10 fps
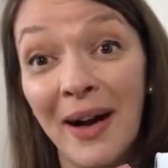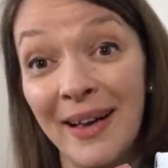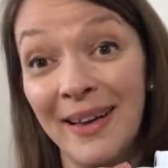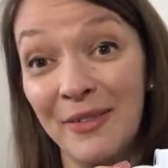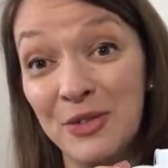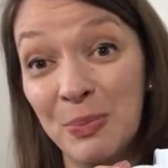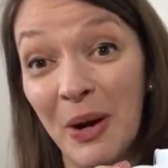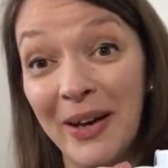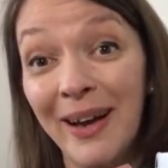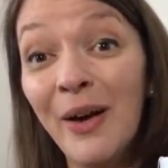I have to
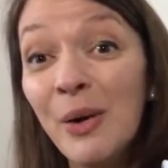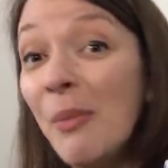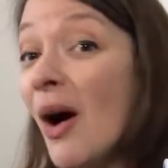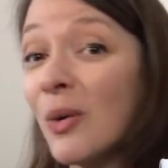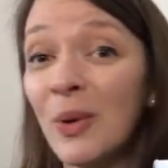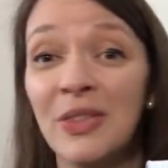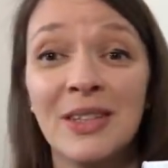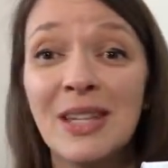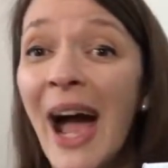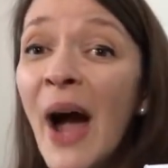buy her a mug with the
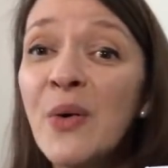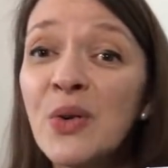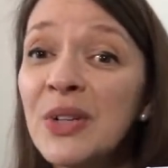town on